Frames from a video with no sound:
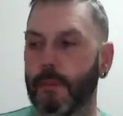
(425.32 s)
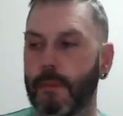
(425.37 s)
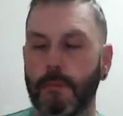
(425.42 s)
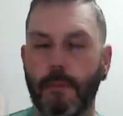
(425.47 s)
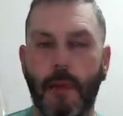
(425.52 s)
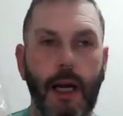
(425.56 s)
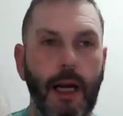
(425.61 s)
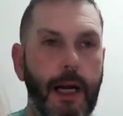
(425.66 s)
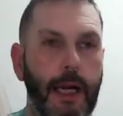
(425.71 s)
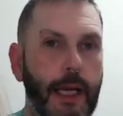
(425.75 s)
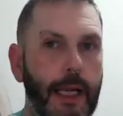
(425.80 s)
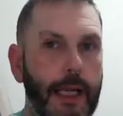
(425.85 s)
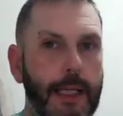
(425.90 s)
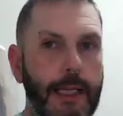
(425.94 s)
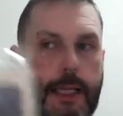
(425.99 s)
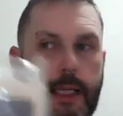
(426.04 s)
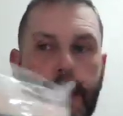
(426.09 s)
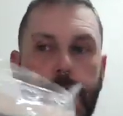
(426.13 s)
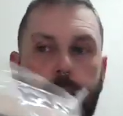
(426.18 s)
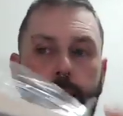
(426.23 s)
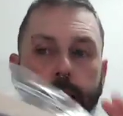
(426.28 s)

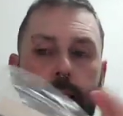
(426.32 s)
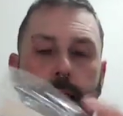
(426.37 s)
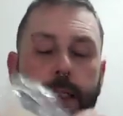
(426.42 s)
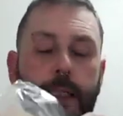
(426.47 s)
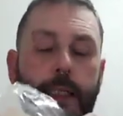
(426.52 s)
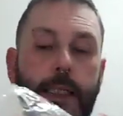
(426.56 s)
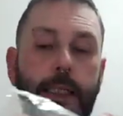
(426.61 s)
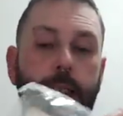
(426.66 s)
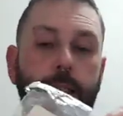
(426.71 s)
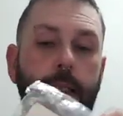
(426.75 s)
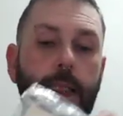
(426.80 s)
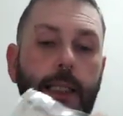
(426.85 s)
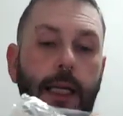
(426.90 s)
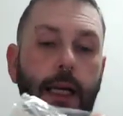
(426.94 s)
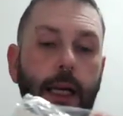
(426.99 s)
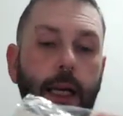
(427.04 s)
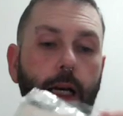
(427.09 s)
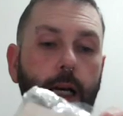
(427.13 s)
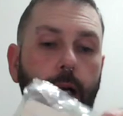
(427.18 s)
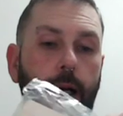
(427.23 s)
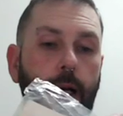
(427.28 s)
my
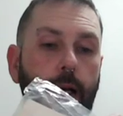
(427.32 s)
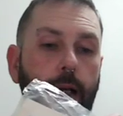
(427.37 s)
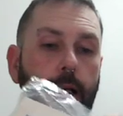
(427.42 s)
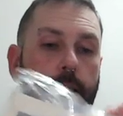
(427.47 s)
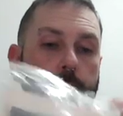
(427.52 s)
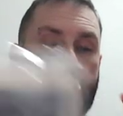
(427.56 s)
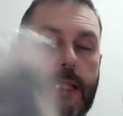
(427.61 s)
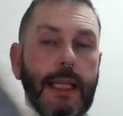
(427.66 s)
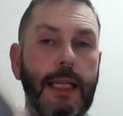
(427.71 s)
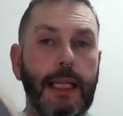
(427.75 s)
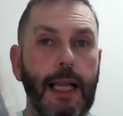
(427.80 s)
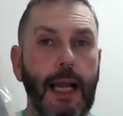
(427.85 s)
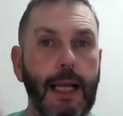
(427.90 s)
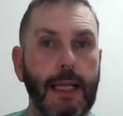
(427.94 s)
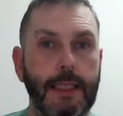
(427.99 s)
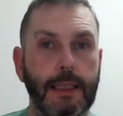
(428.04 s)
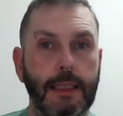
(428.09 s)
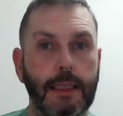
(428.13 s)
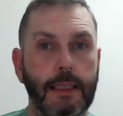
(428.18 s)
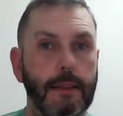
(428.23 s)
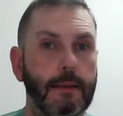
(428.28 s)
tea
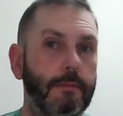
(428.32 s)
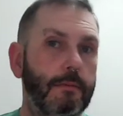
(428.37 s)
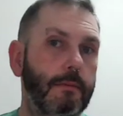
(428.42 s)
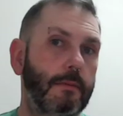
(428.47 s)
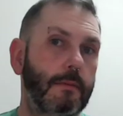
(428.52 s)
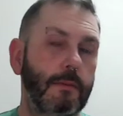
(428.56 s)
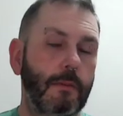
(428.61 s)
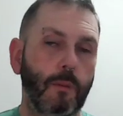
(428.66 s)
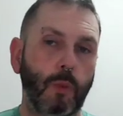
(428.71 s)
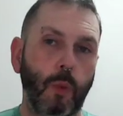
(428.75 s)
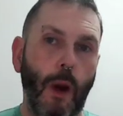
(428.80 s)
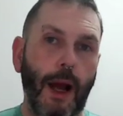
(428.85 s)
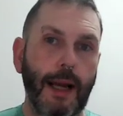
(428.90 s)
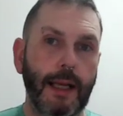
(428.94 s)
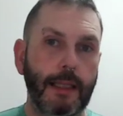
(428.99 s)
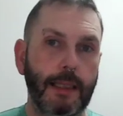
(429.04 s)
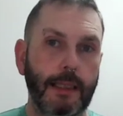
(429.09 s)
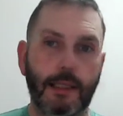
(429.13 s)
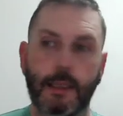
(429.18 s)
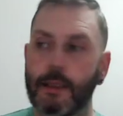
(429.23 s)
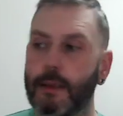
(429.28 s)
light
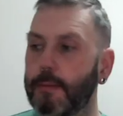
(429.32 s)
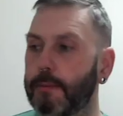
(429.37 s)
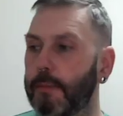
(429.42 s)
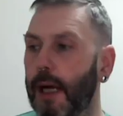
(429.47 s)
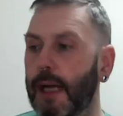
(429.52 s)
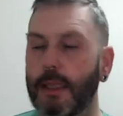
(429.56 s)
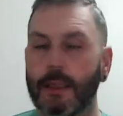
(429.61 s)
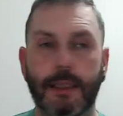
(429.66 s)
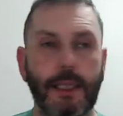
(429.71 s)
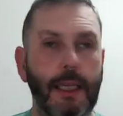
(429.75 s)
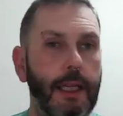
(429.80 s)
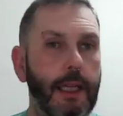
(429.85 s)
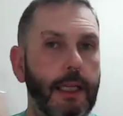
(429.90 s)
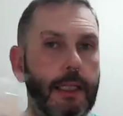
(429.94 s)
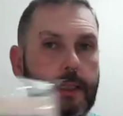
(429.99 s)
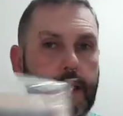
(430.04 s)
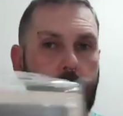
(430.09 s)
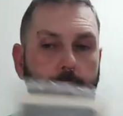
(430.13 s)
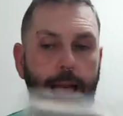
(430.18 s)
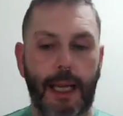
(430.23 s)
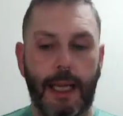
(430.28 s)
wax
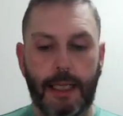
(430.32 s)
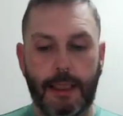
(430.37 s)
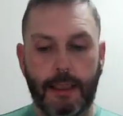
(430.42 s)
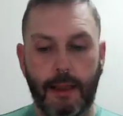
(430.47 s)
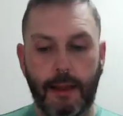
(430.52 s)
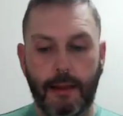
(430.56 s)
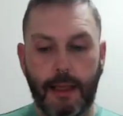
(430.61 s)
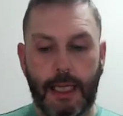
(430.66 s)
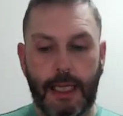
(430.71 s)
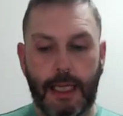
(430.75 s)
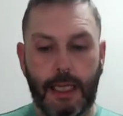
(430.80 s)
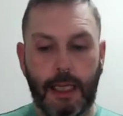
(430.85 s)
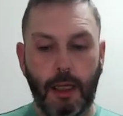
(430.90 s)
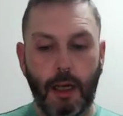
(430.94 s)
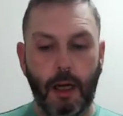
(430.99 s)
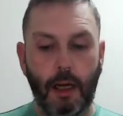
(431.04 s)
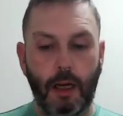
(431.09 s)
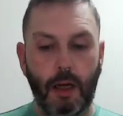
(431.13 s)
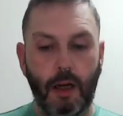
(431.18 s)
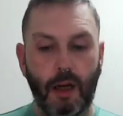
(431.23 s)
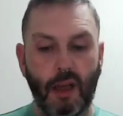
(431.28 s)
melters in the
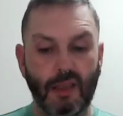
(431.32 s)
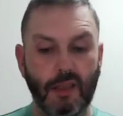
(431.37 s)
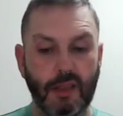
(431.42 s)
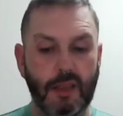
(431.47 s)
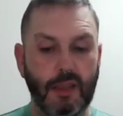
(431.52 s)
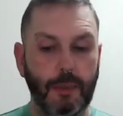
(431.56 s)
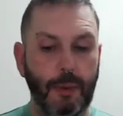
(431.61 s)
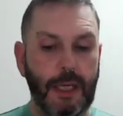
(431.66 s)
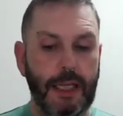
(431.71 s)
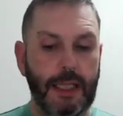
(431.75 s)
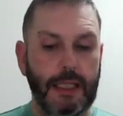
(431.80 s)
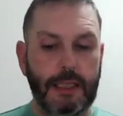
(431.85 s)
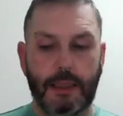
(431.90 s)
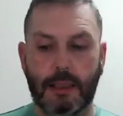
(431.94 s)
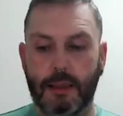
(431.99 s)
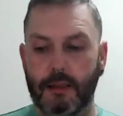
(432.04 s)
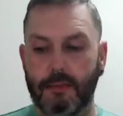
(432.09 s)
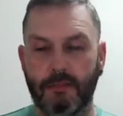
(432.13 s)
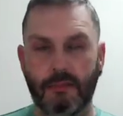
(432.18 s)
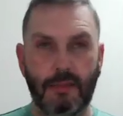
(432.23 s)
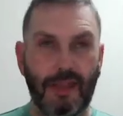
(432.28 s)

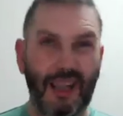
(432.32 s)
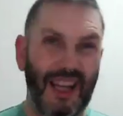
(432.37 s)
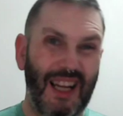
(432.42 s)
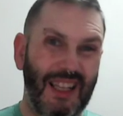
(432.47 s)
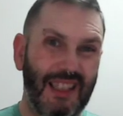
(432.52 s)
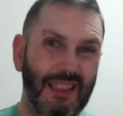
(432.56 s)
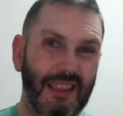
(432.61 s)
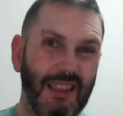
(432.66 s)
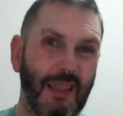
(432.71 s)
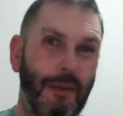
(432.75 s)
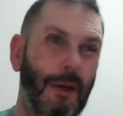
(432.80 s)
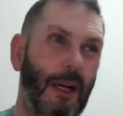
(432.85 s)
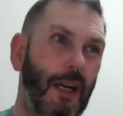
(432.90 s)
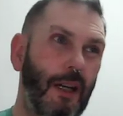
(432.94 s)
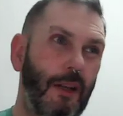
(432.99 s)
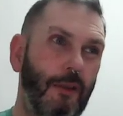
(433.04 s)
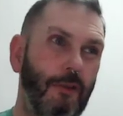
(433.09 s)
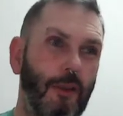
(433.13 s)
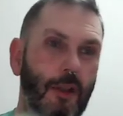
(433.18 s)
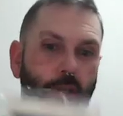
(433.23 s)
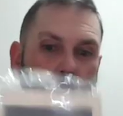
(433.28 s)
ensuite and the
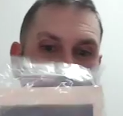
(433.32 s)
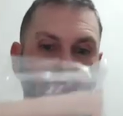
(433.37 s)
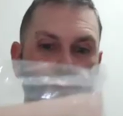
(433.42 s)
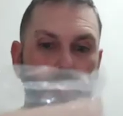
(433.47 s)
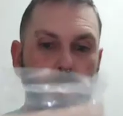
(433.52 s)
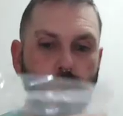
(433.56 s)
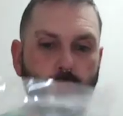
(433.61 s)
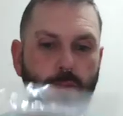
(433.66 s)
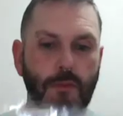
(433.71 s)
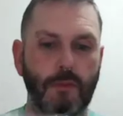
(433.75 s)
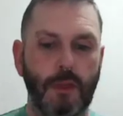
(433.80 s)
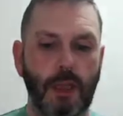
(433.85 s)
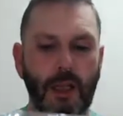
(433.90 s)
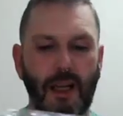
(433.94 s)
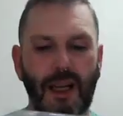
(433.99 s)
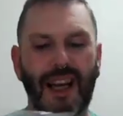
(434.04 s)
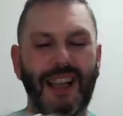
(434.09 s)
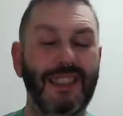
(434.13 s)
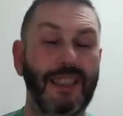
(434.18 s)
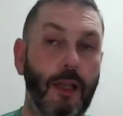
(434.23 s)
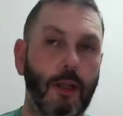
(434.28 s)
bathroom.
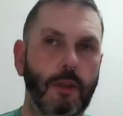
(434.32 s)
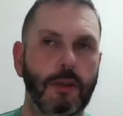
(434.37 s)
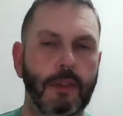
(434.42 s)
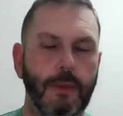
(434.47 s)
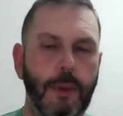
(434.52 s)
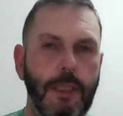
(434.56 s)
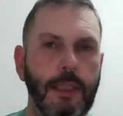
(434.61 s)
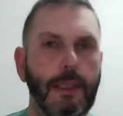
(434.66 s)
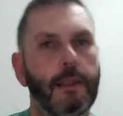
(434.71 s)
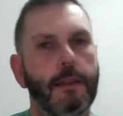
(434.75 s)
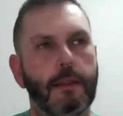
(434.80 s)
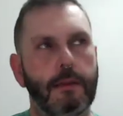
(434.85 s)
I say ensuite,